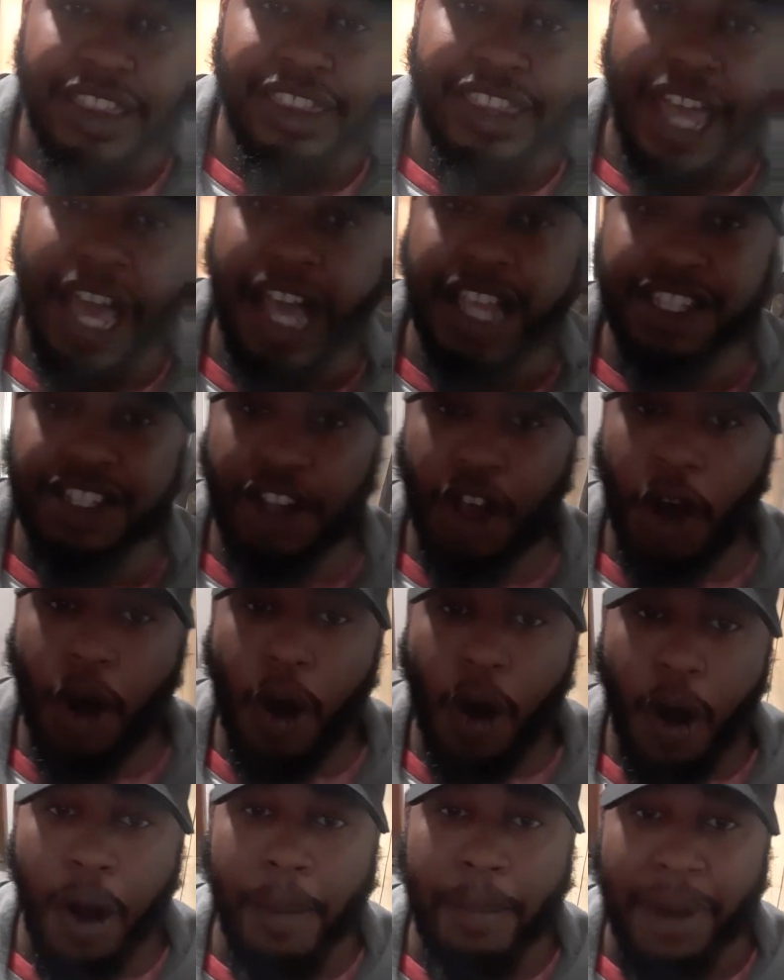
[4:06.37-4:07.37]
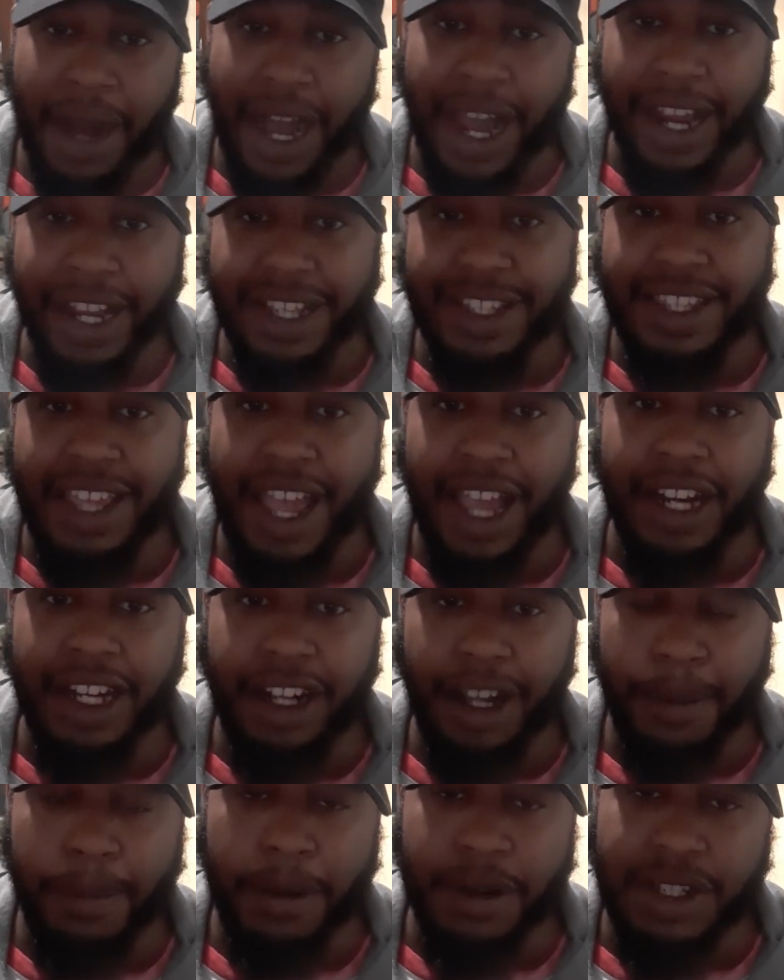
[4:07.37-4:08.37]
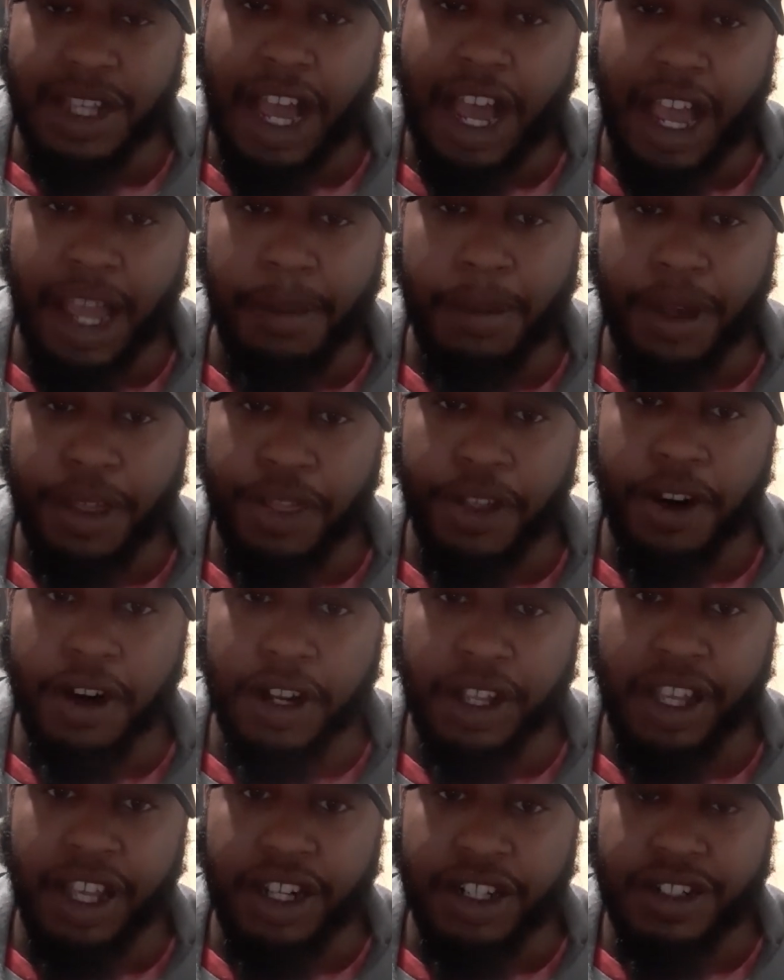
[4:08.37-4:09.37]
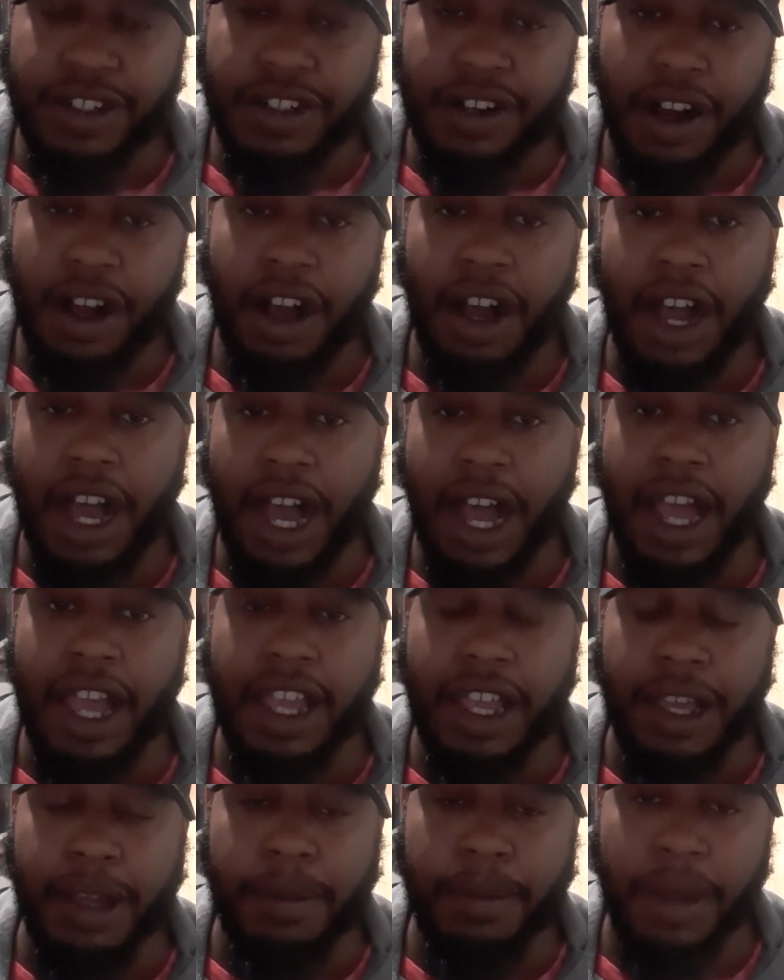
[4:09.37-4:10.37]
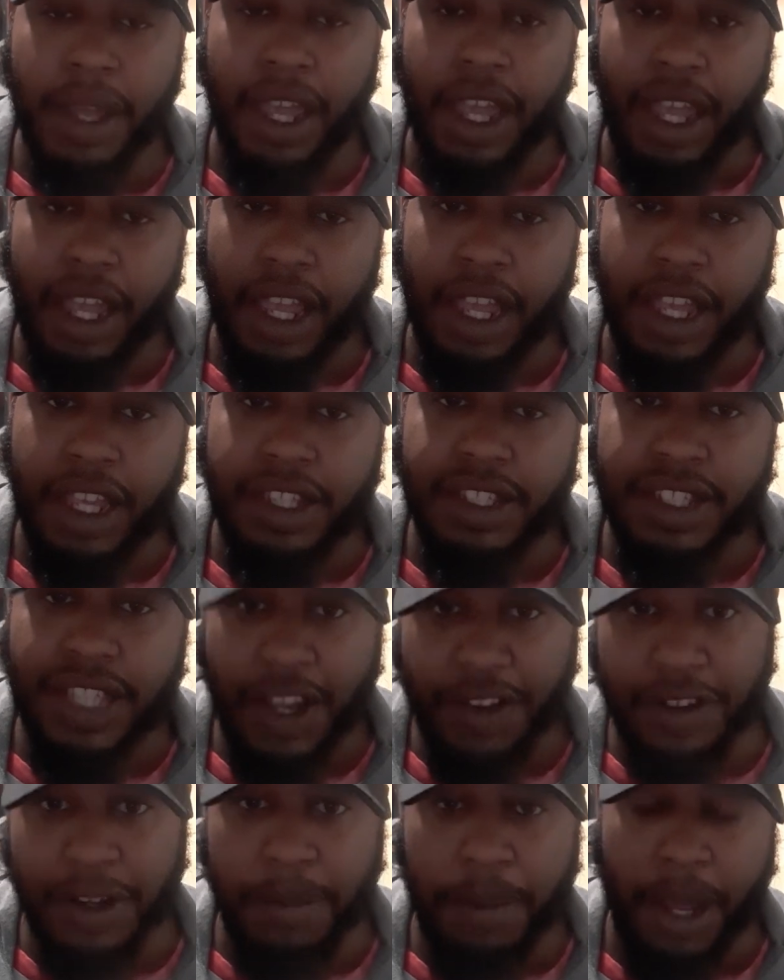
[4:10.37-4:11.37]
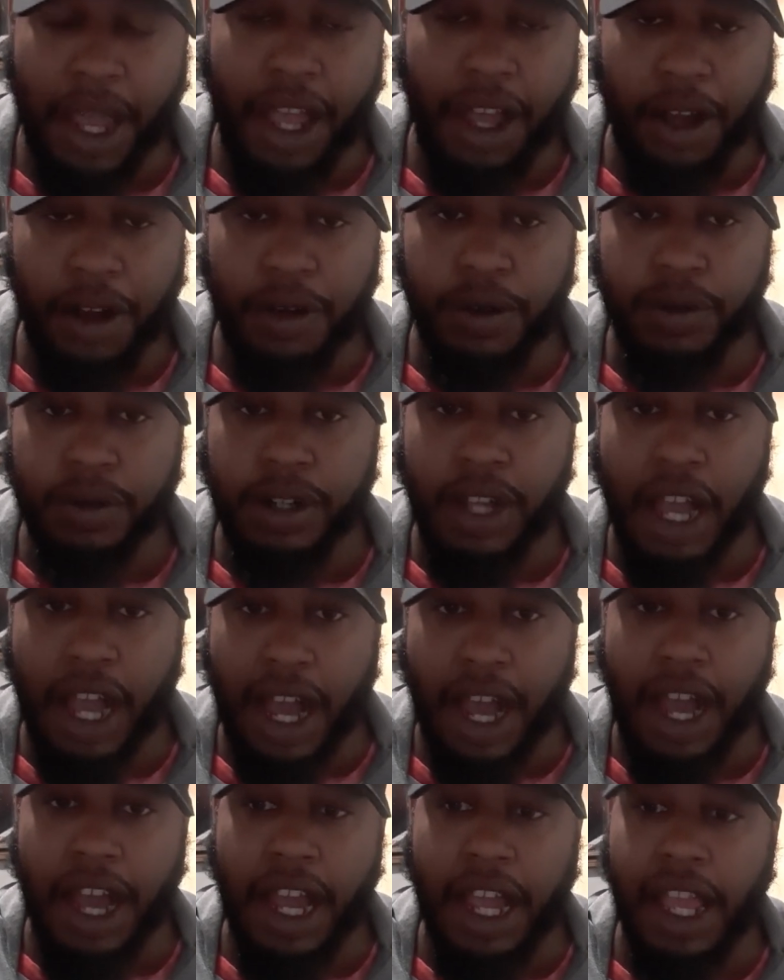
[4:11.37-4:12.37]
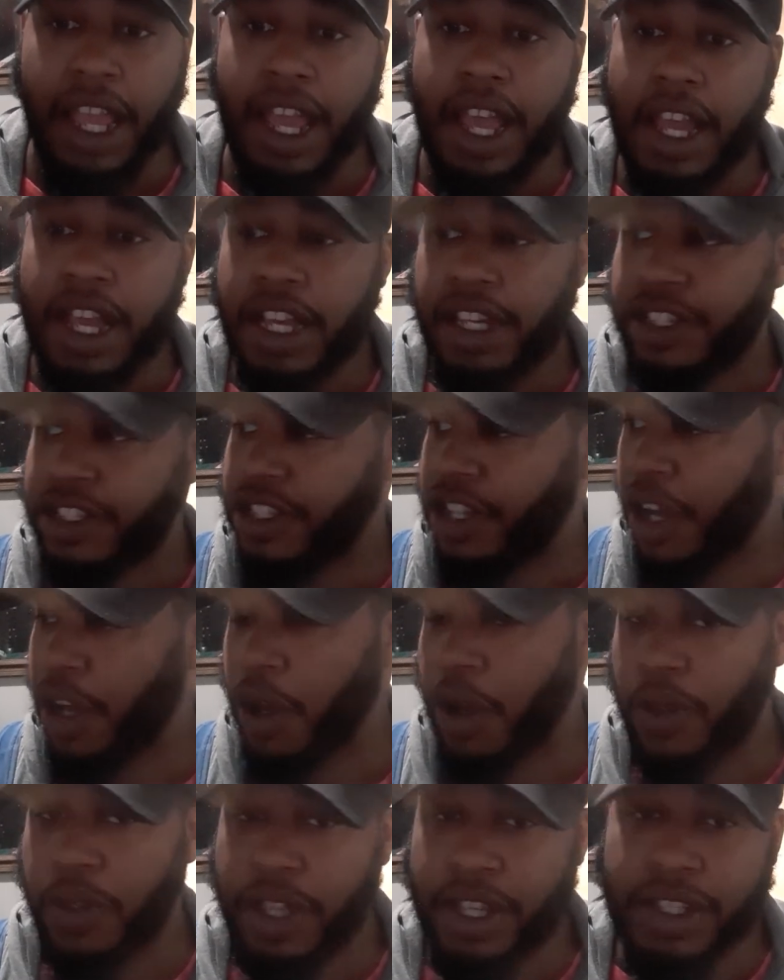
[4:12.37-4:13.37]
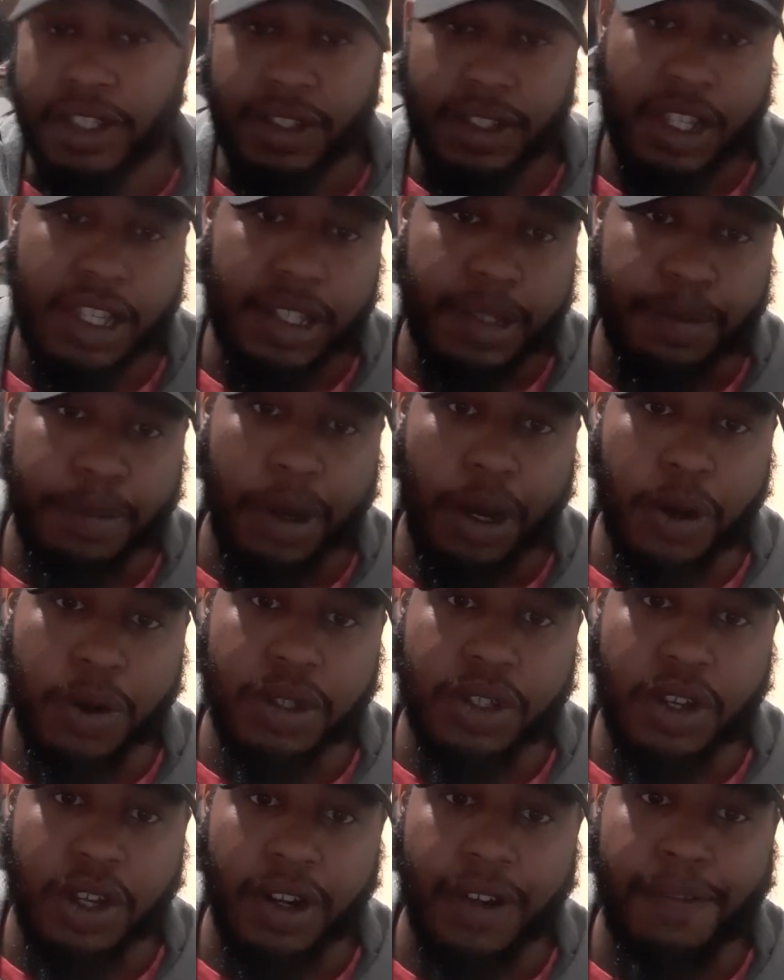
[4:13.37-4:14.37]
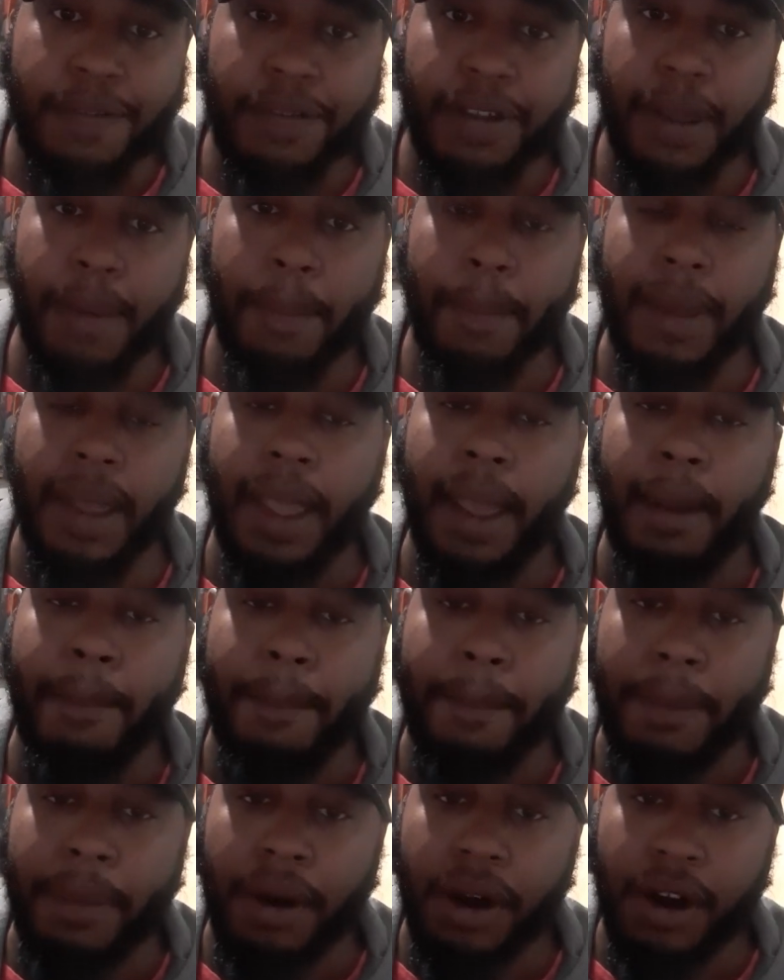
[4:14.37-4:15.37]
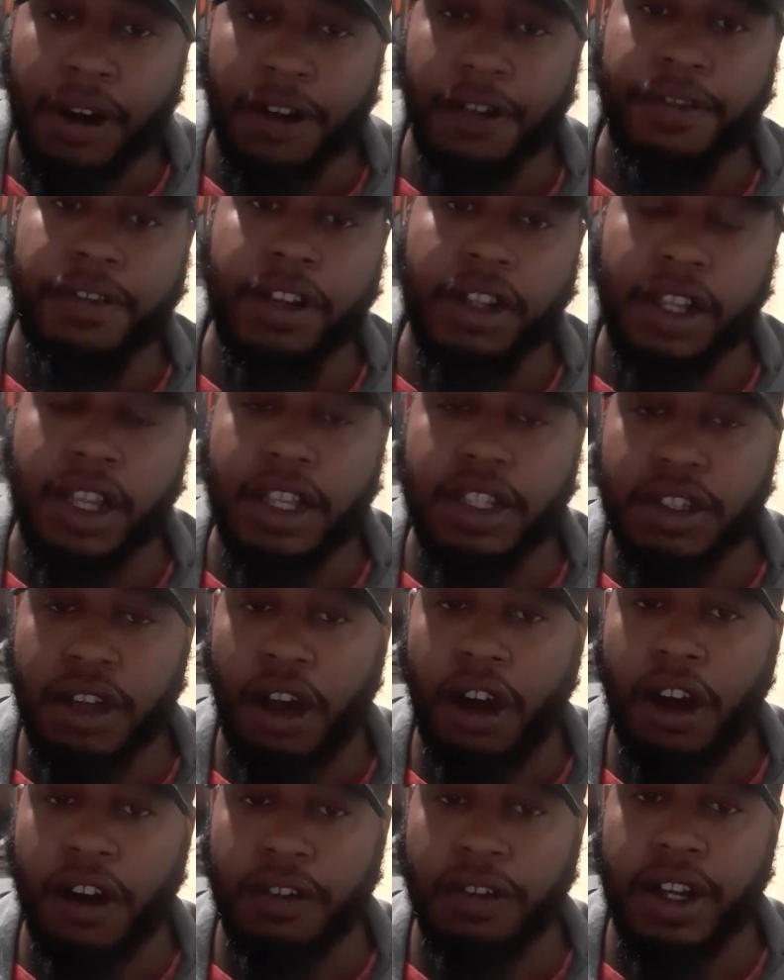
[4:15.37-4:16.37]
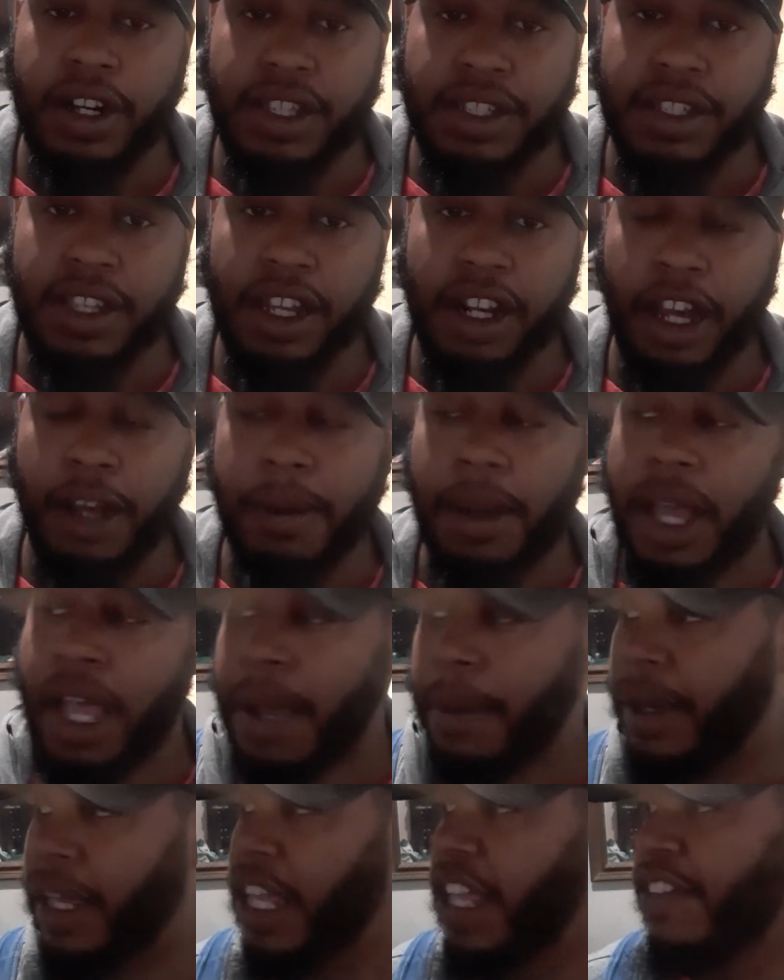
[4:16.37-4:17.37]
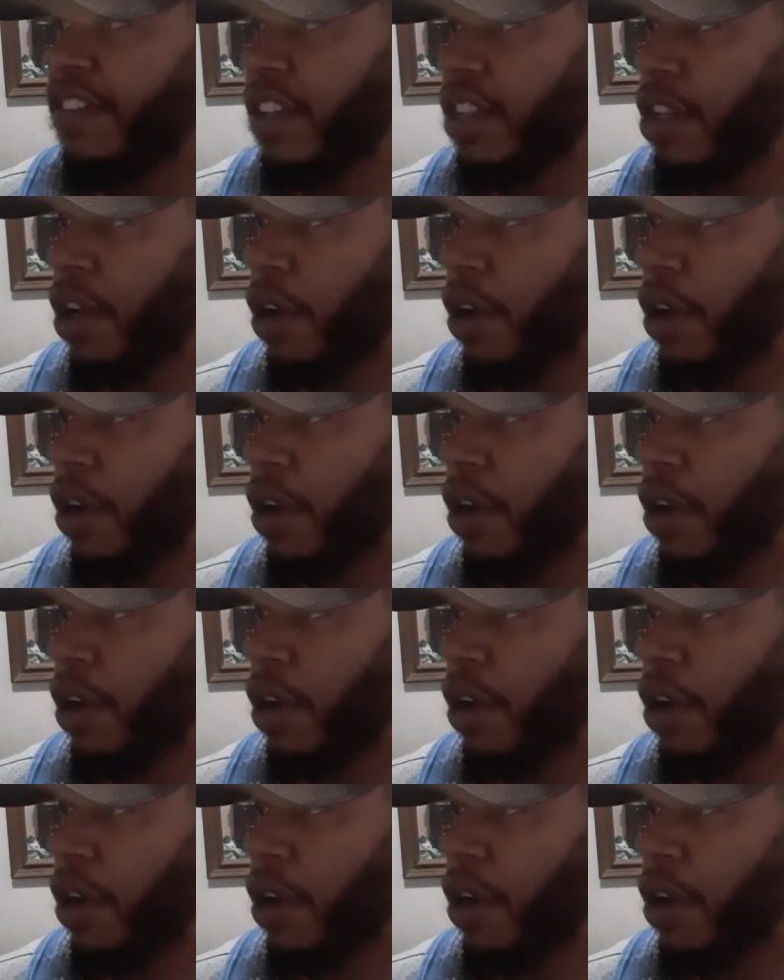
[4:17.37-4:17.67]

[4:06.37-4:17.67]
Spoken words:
that's all my exact numbers. I am a 30-inch draw. I am a 70-pound guy. So this bow is going to fit me perfectly. It's already set up. But even